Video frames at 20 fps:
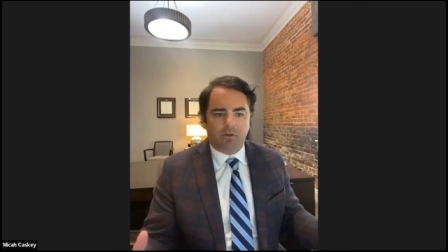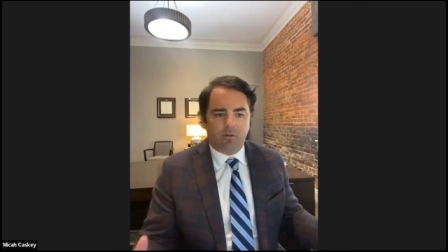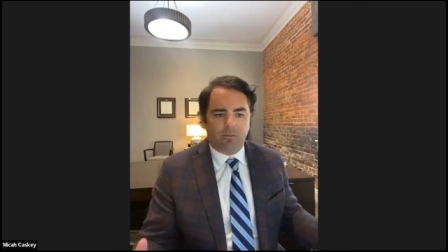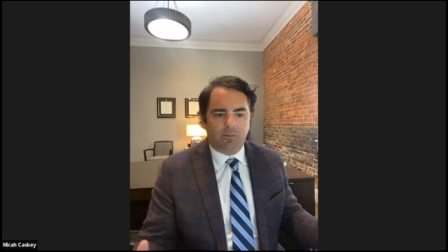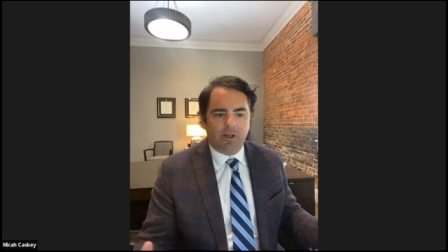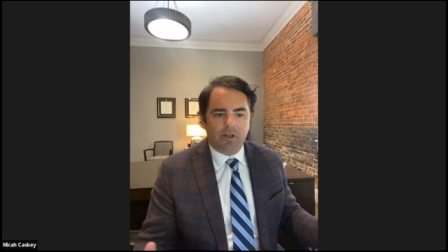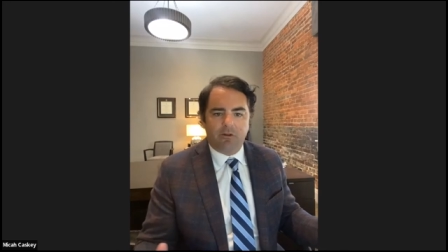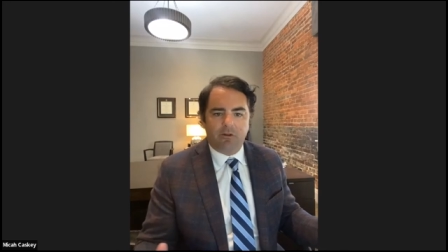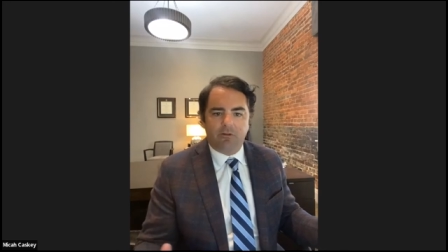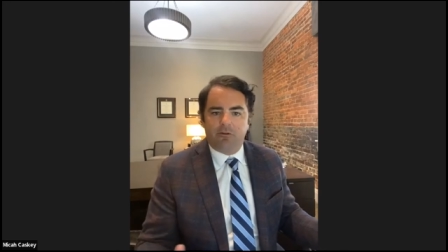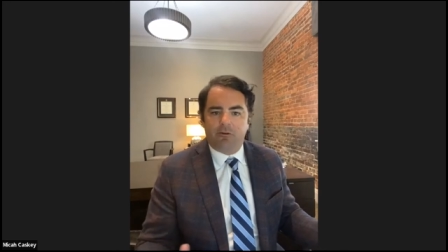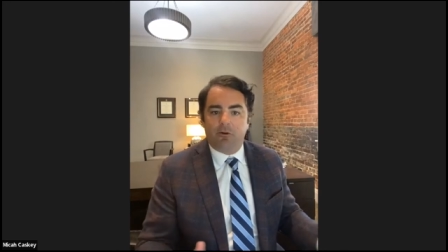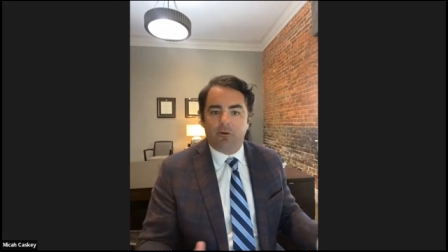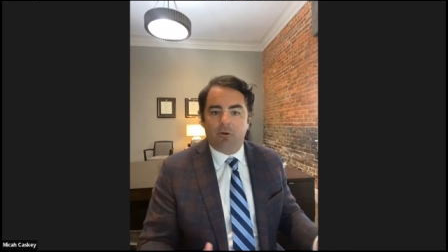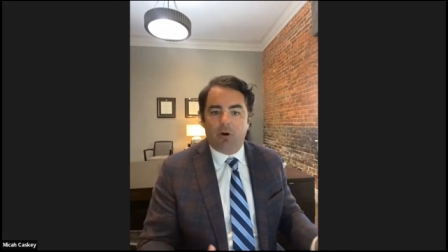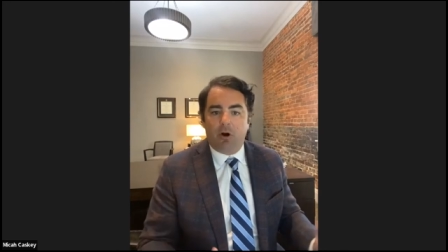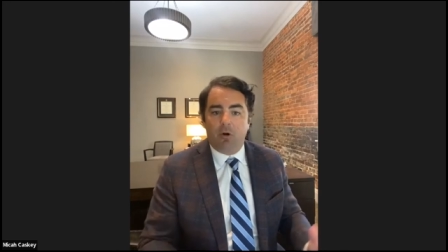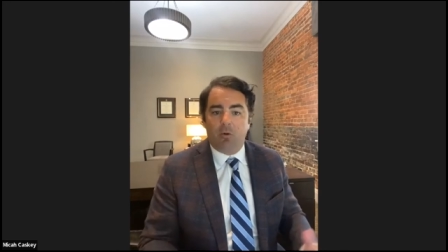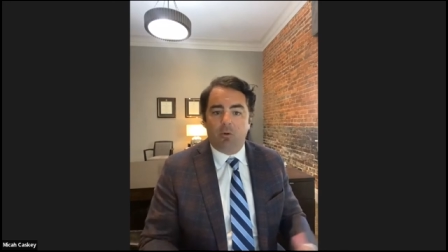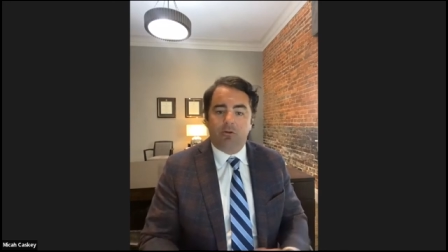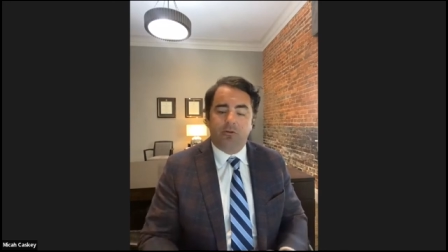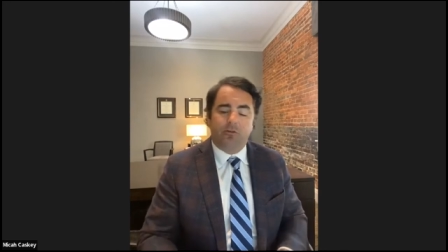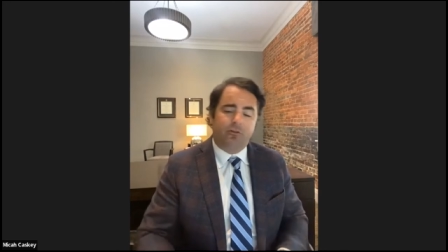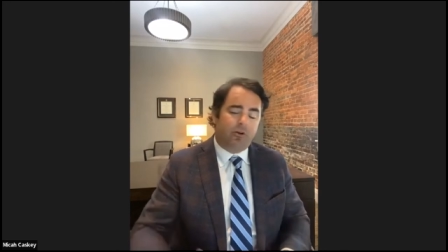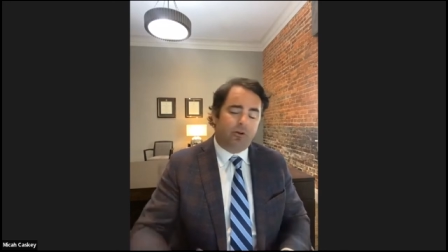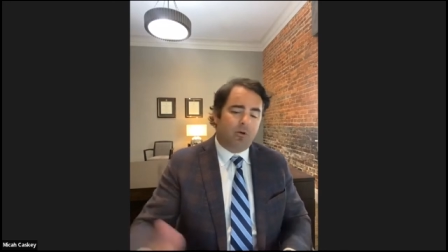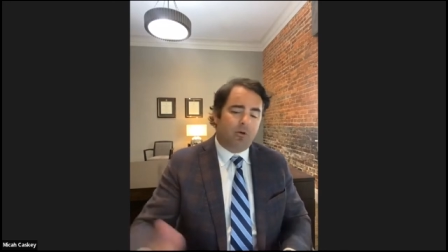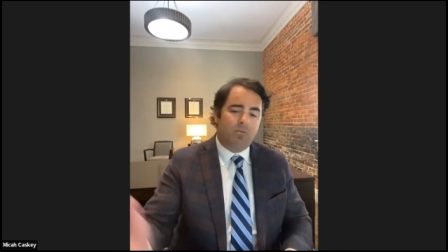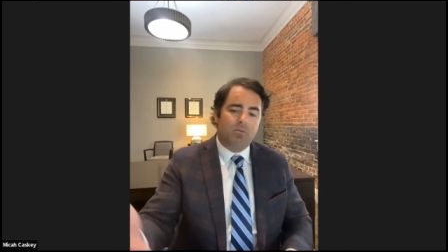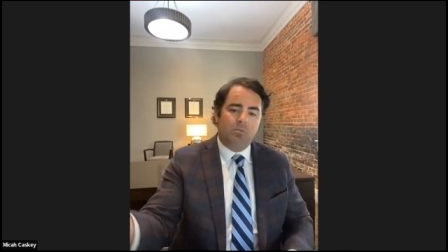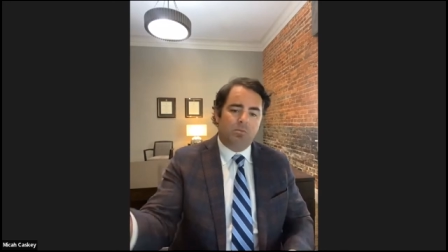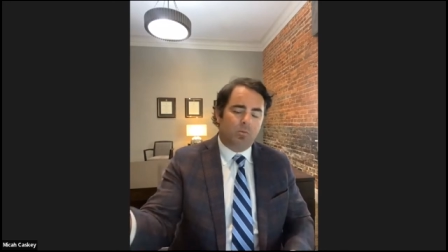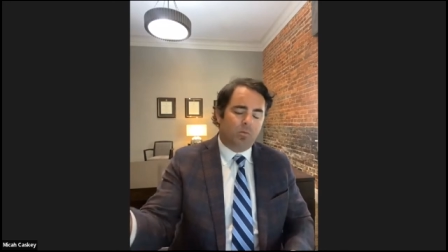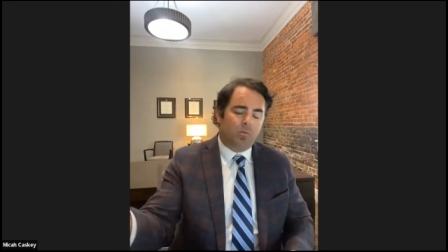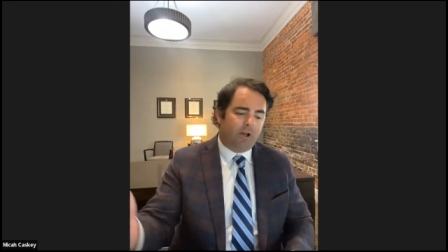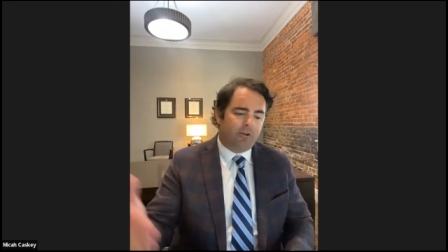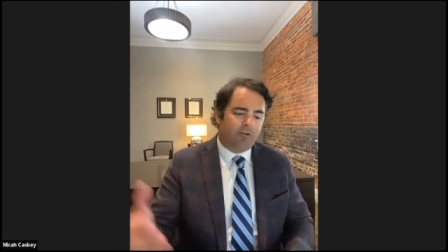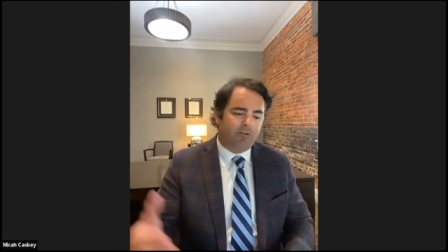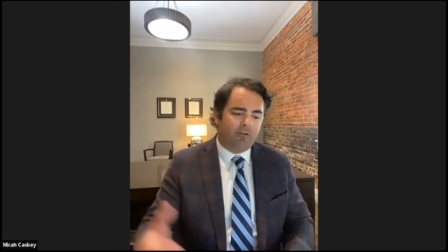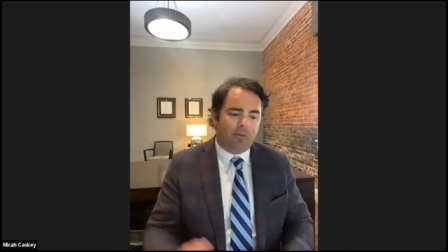the Midlands to grow in some
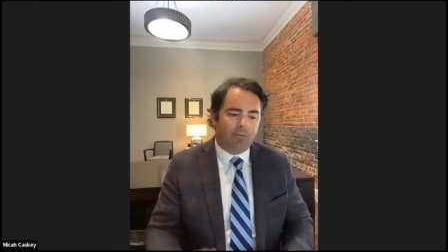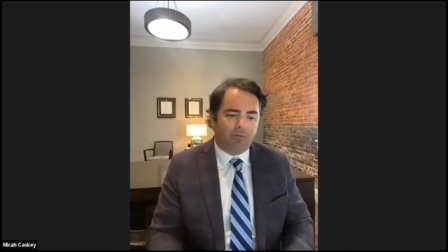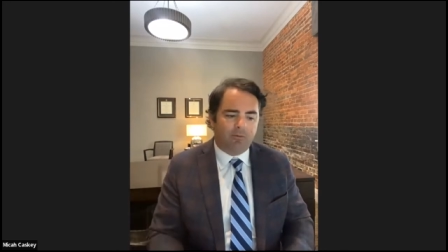way, shape,